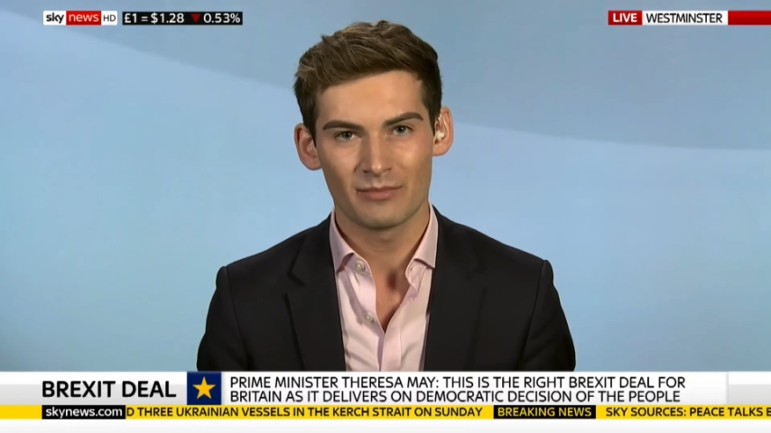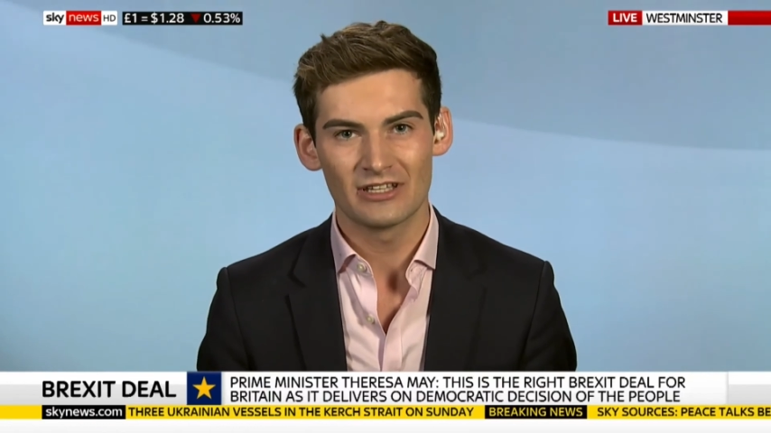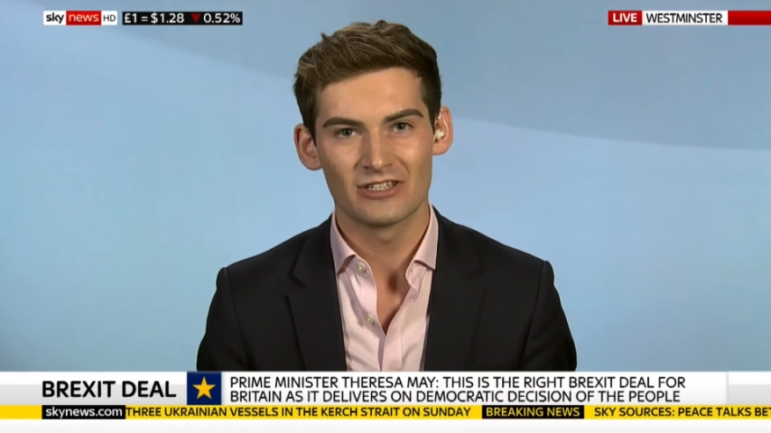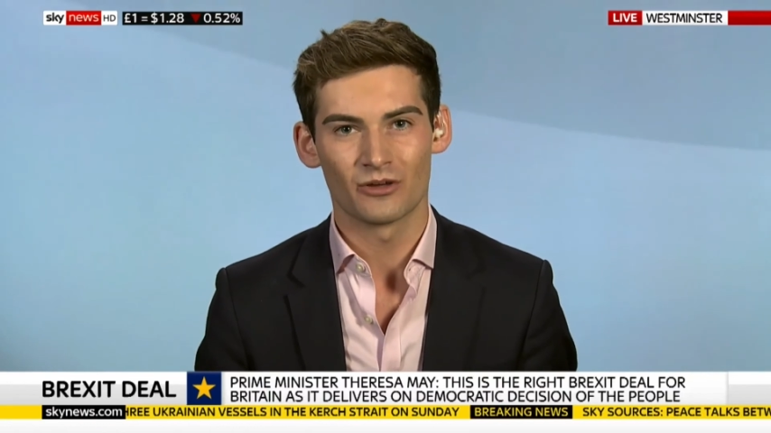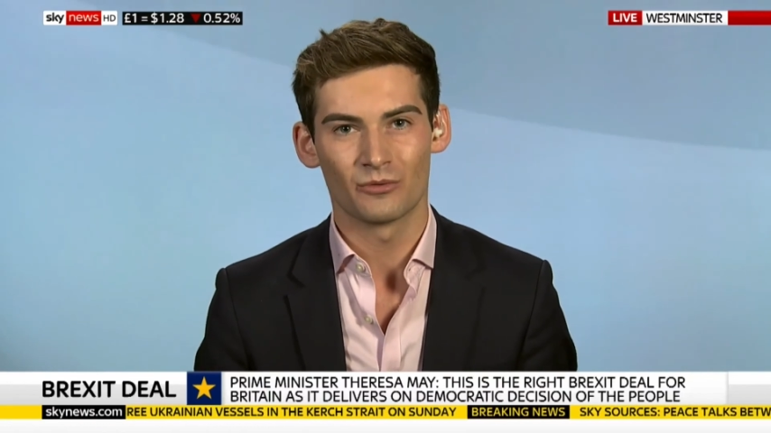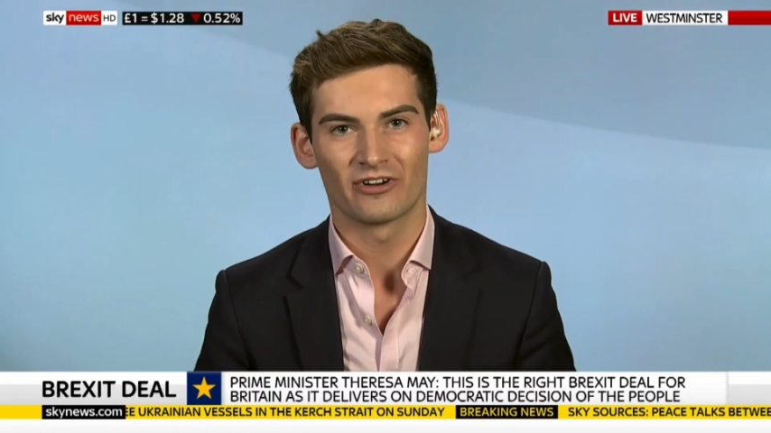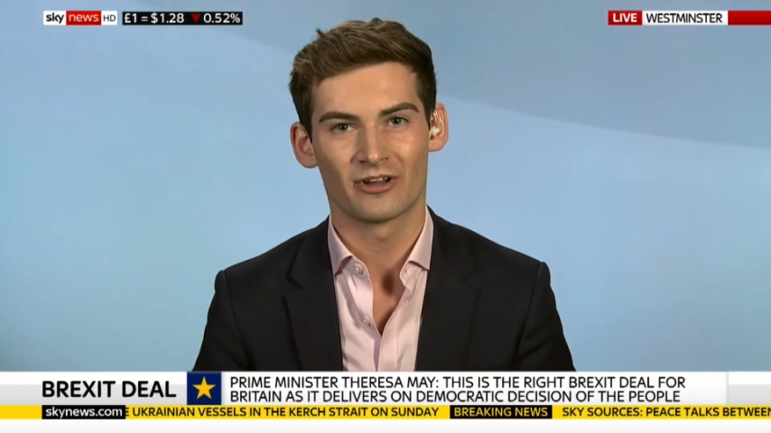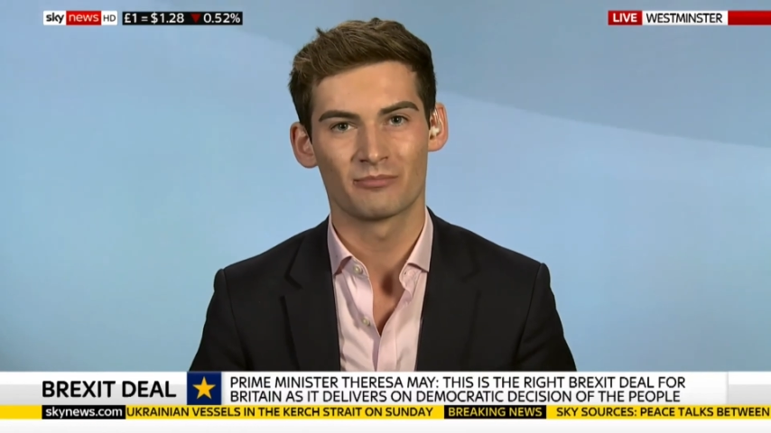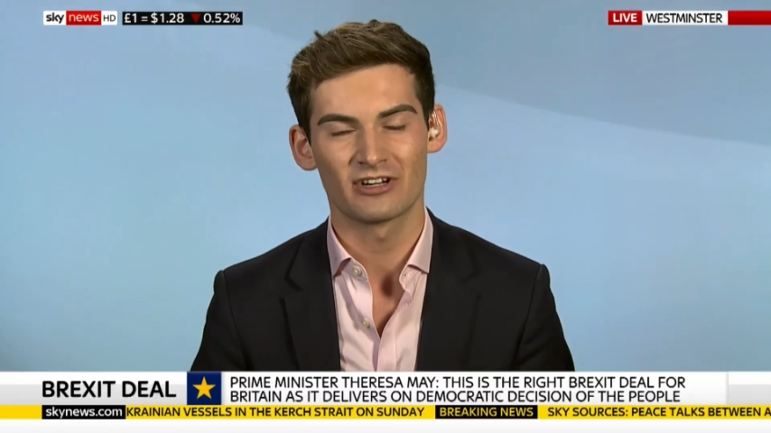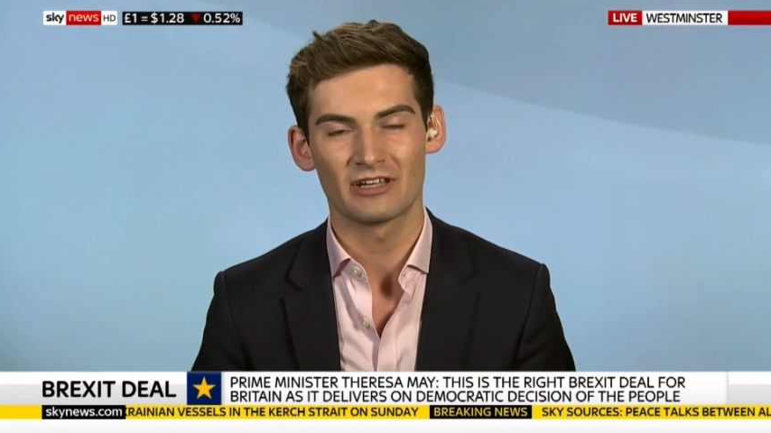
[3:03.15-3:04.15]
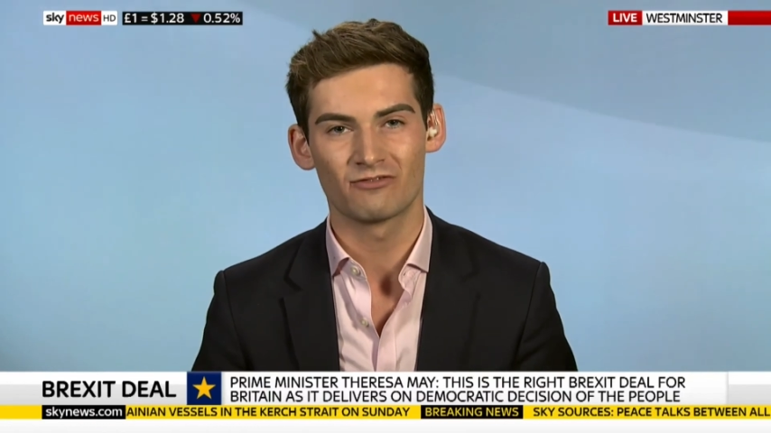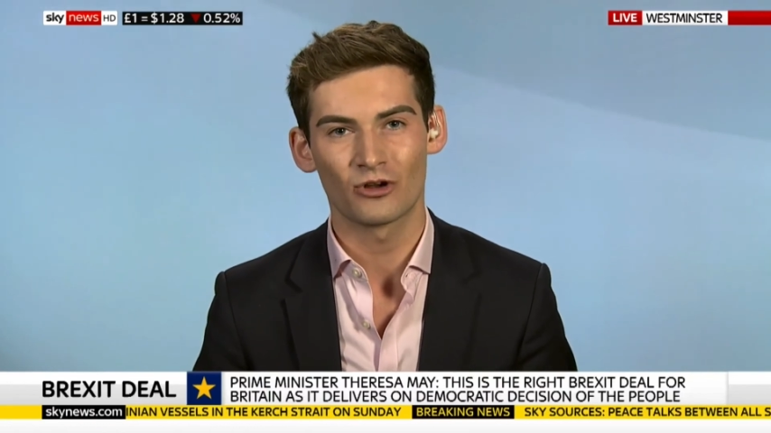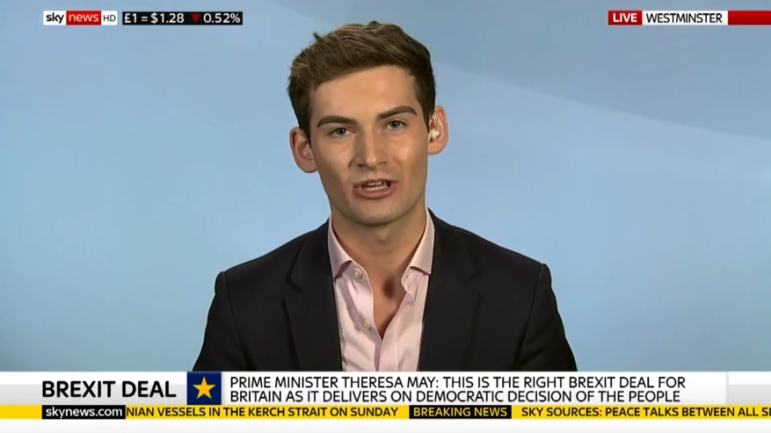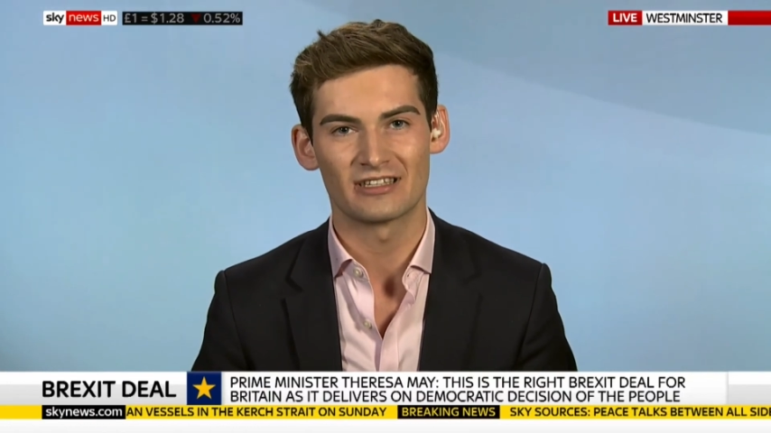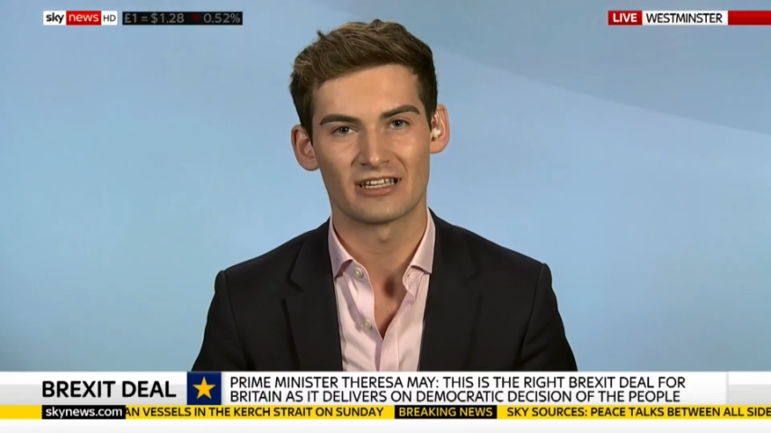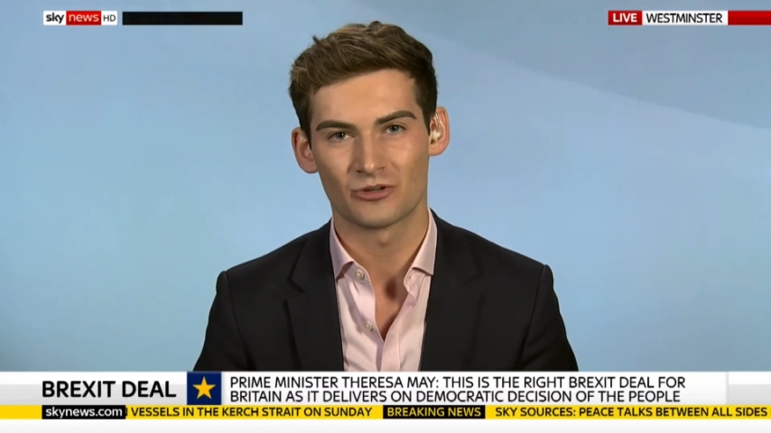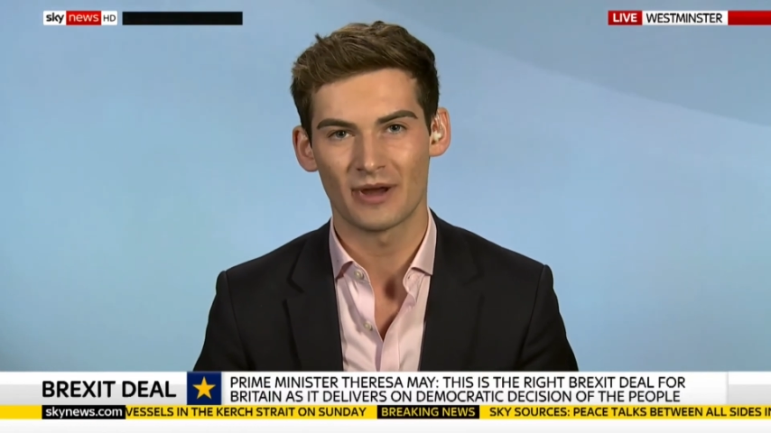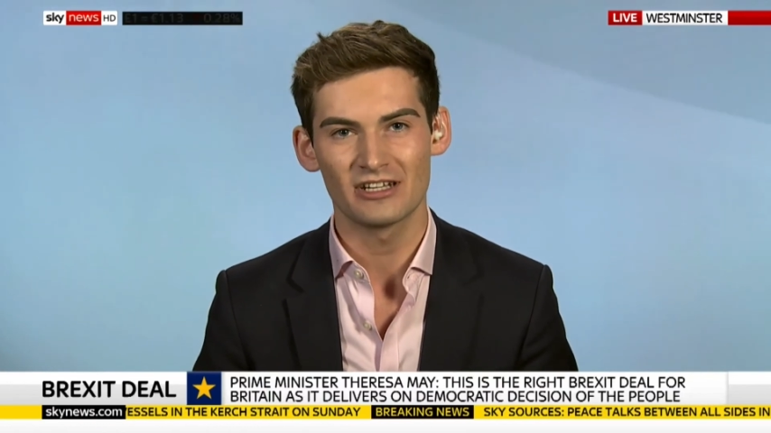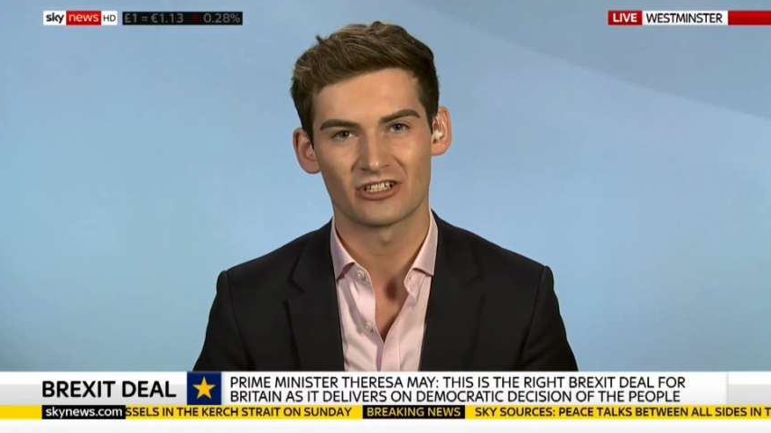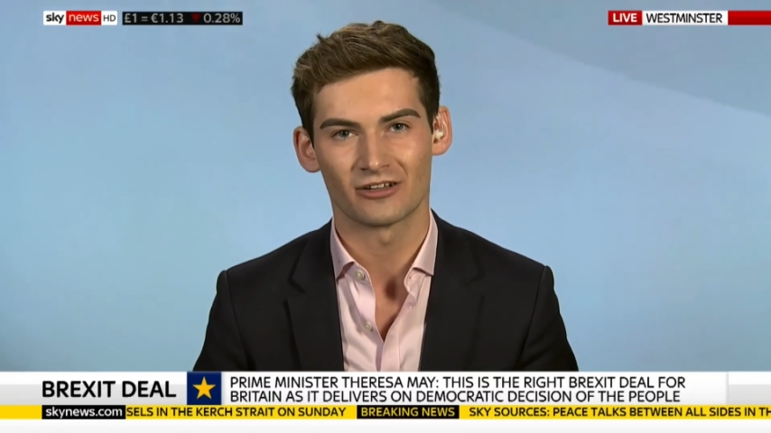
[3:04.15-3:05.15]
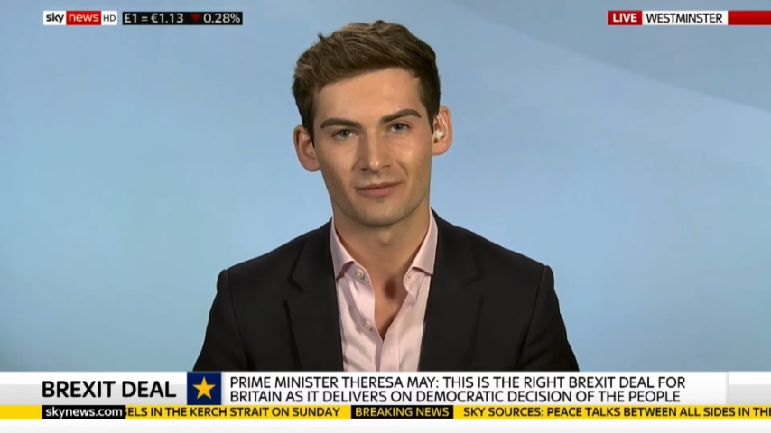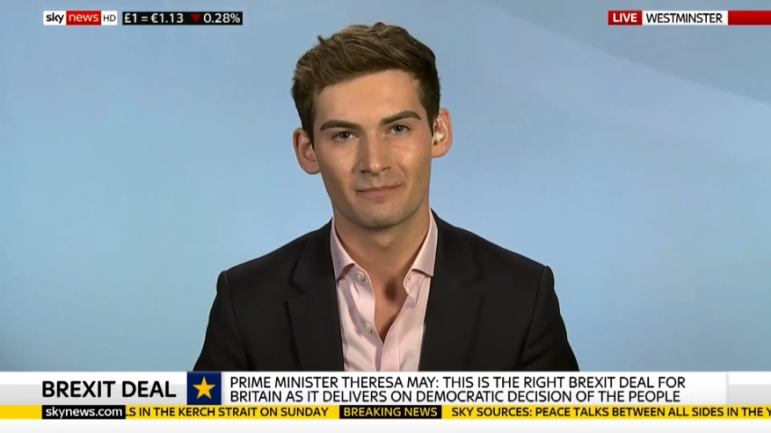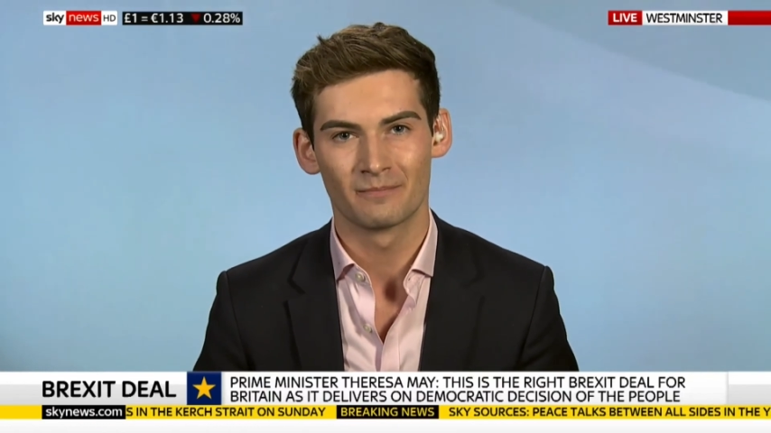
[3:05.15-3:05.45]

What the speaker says: means that we're in a pretty rocky situation.